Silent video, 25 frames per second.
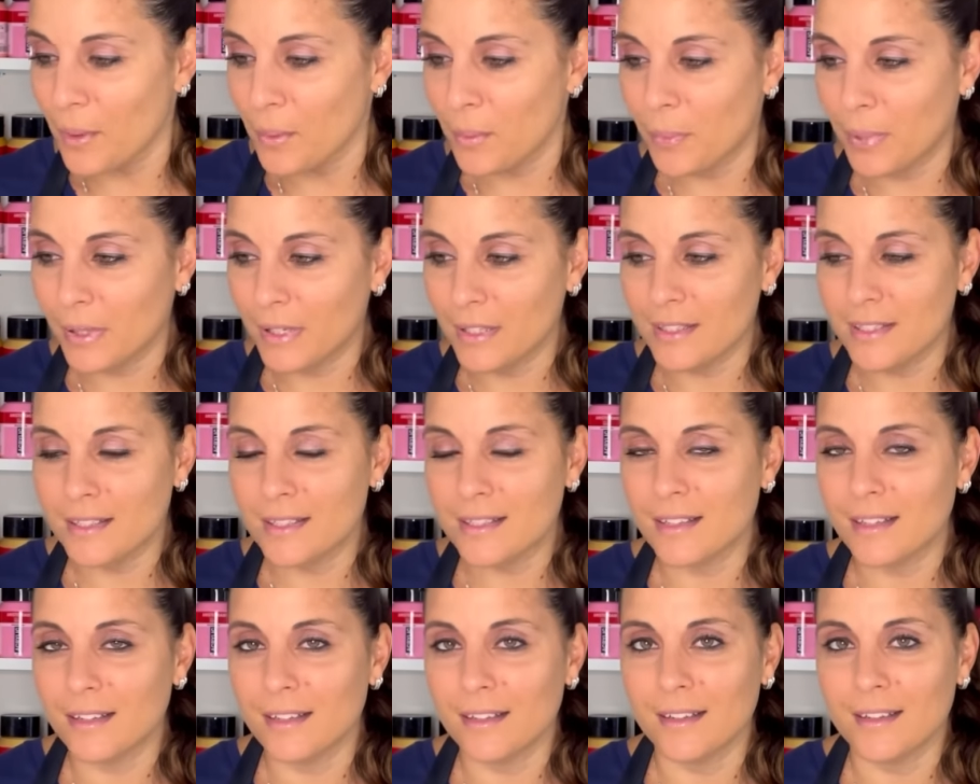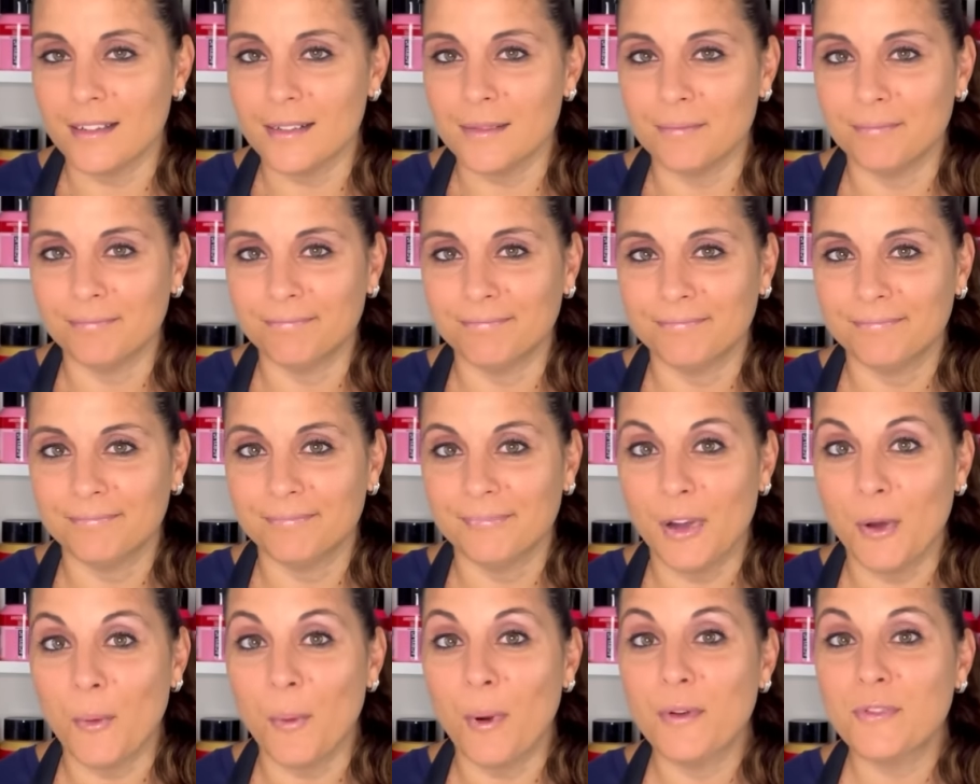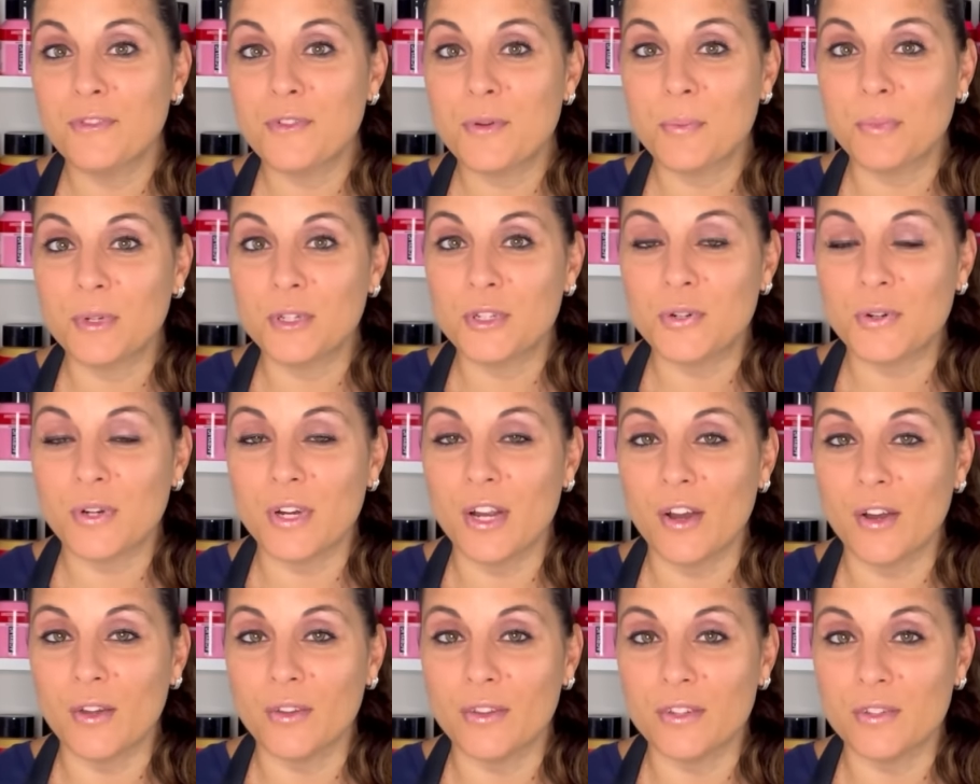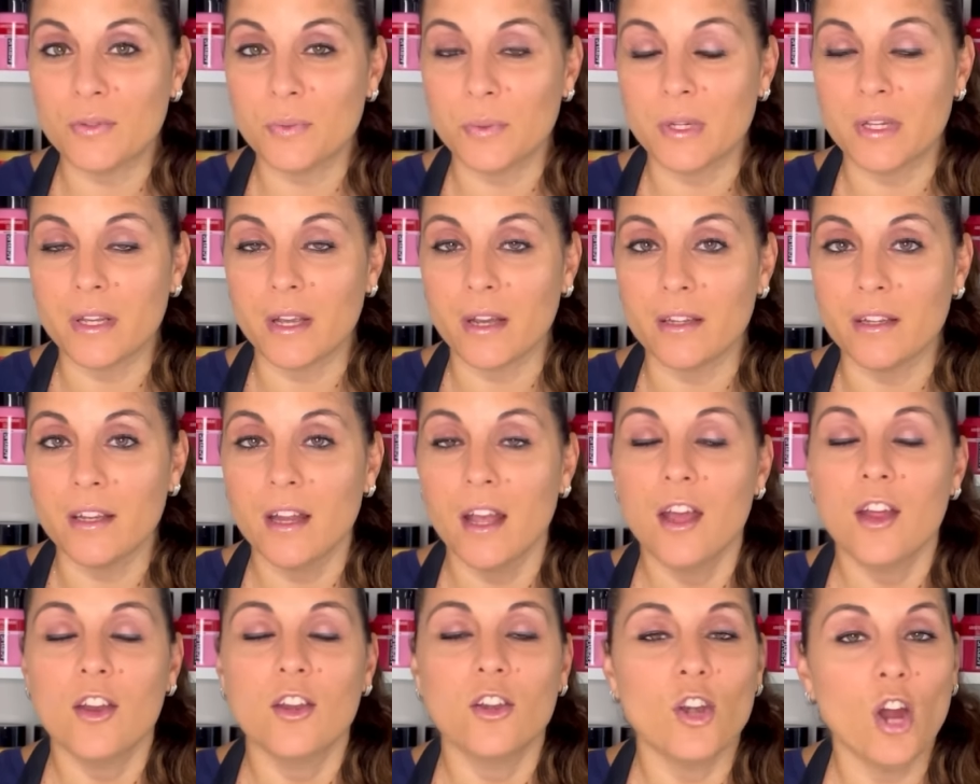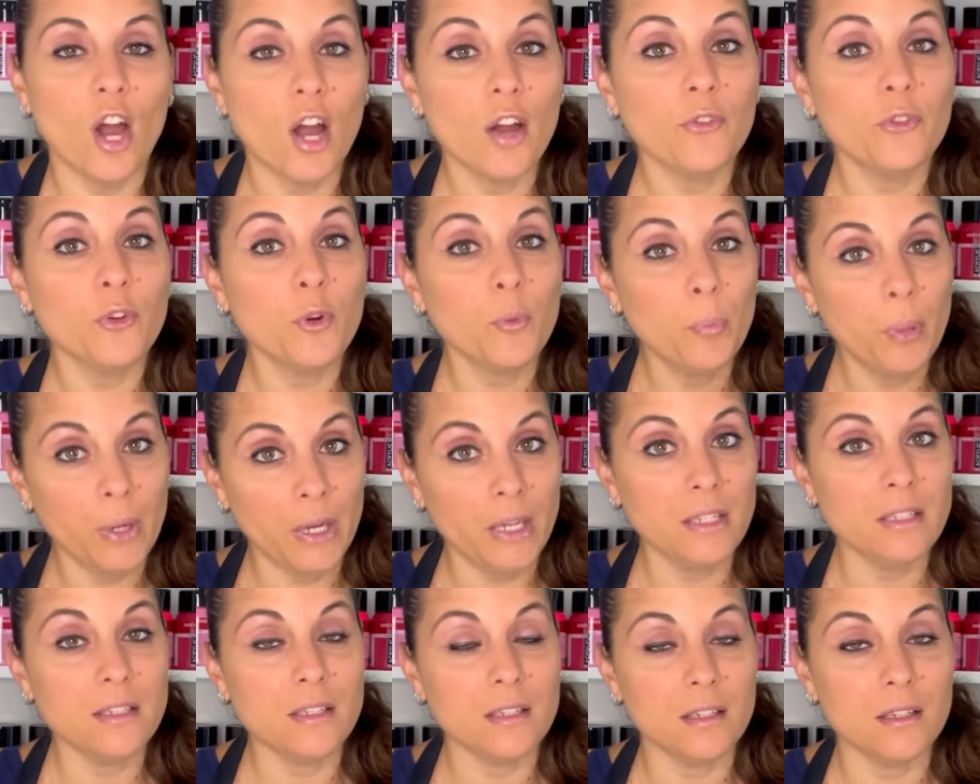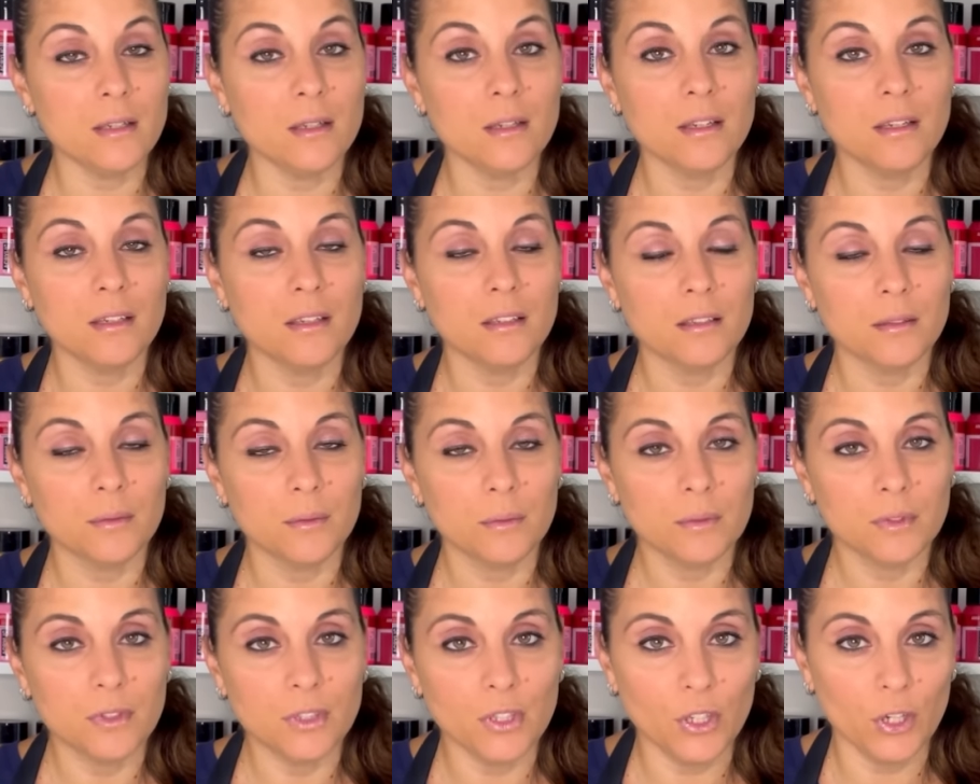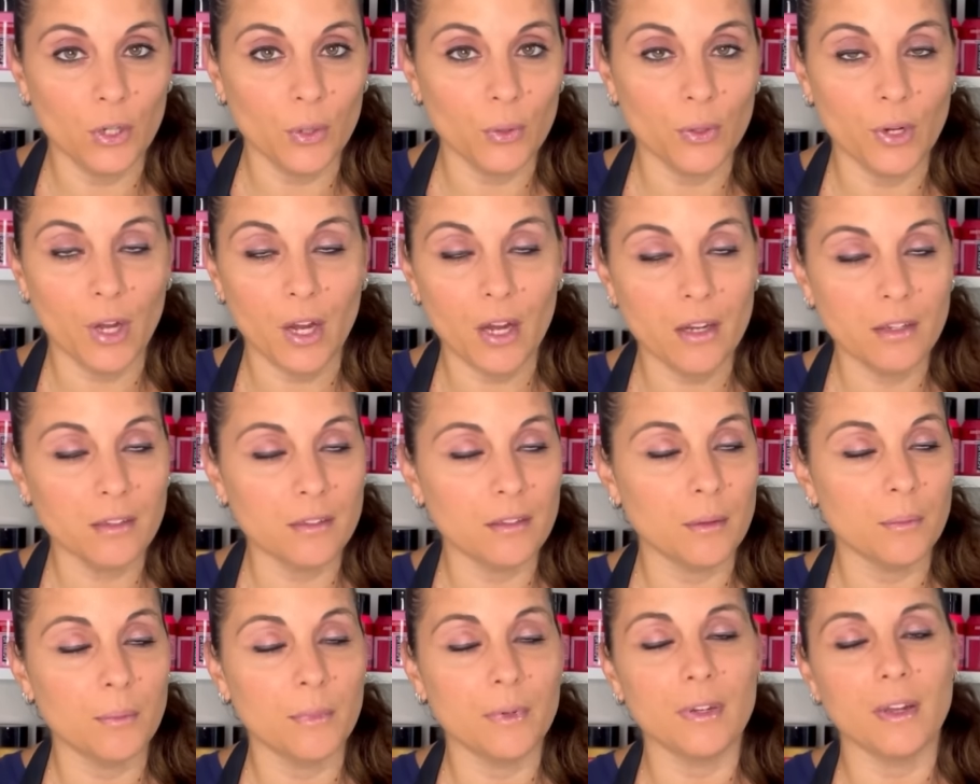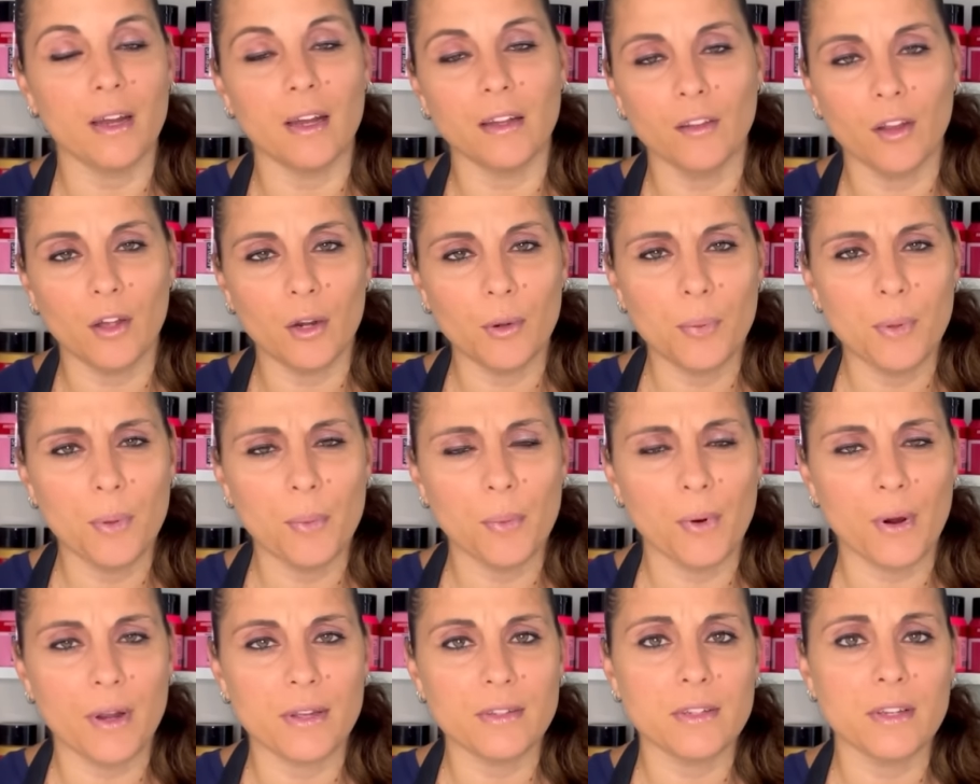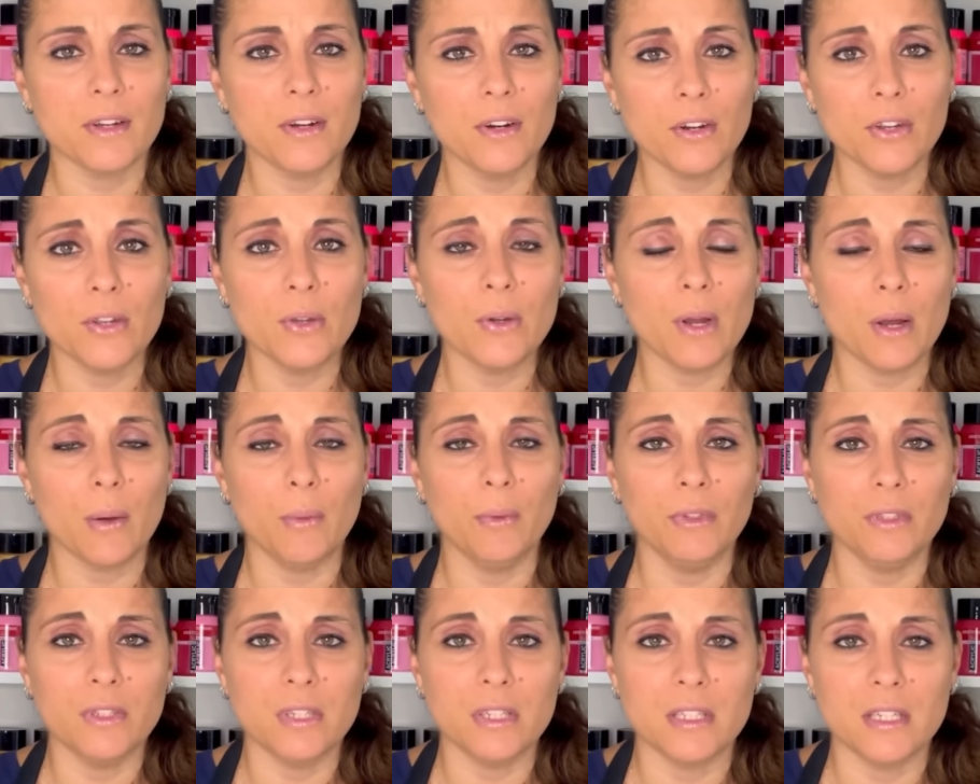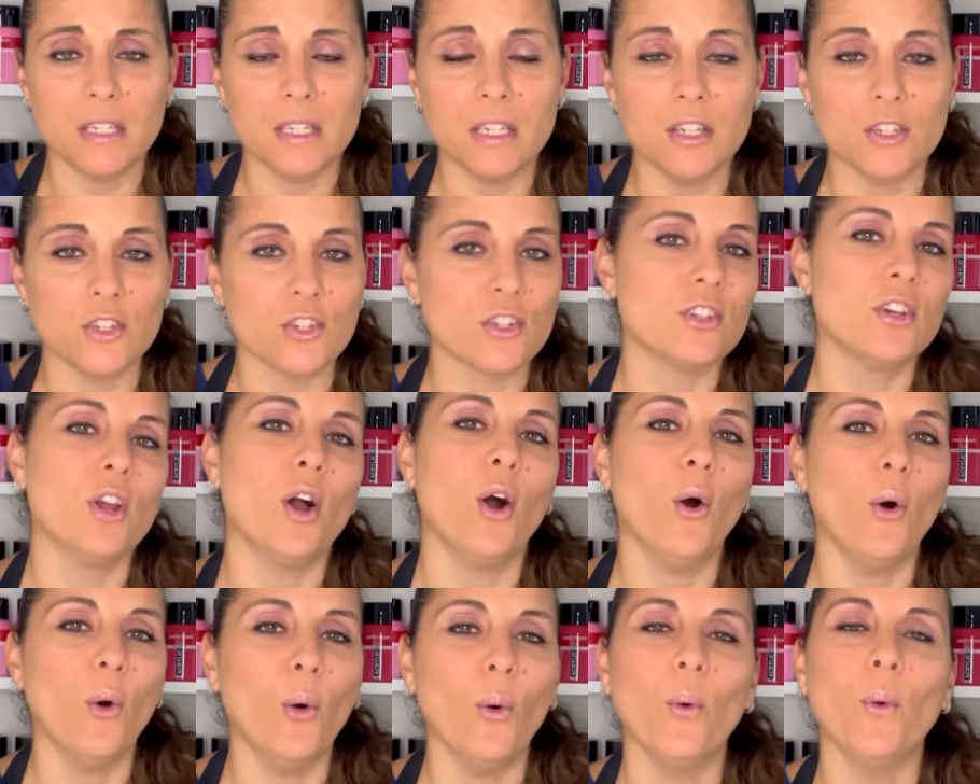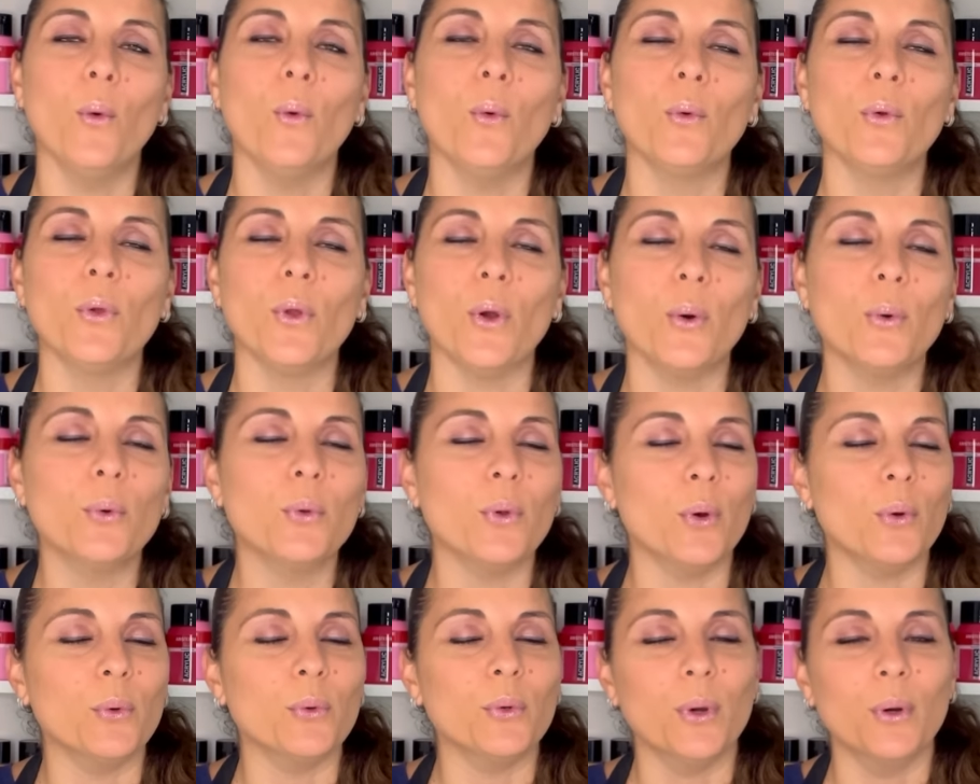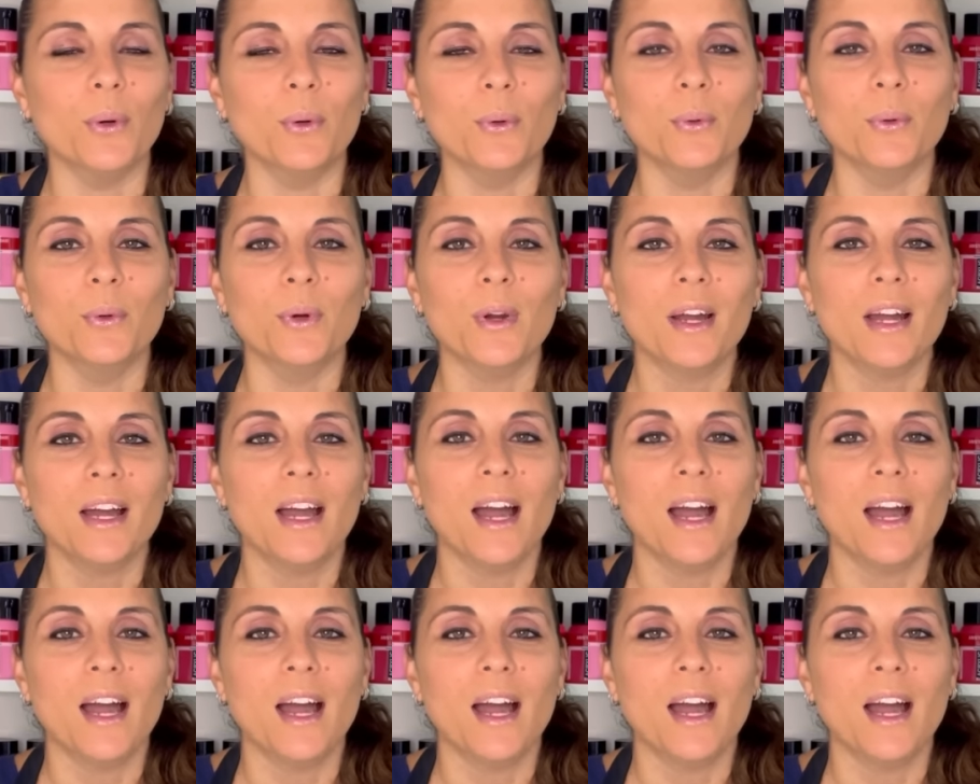But um, I'm off to Montreal this weekend. Not for painting, you know, not, um, a lot of people are asking, oh, are you coming to teach? No, no, no, no.